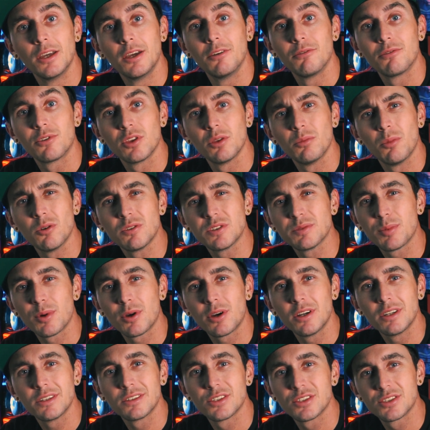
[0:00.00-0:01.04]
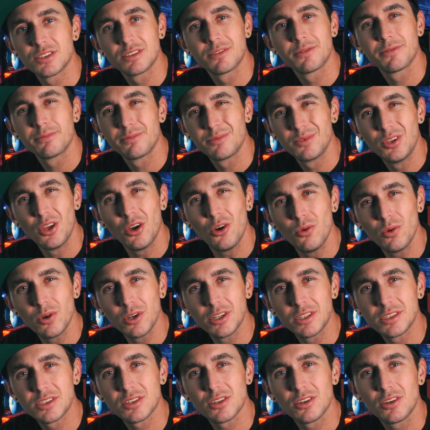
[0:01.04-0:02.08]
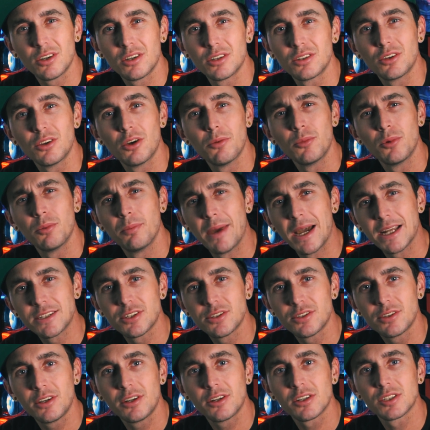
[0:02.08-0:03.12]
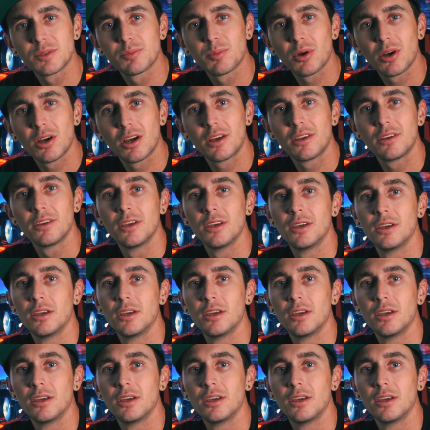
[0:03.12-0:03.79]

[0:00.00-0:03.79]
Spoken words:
for the most part, just know a good song, match it to your spot.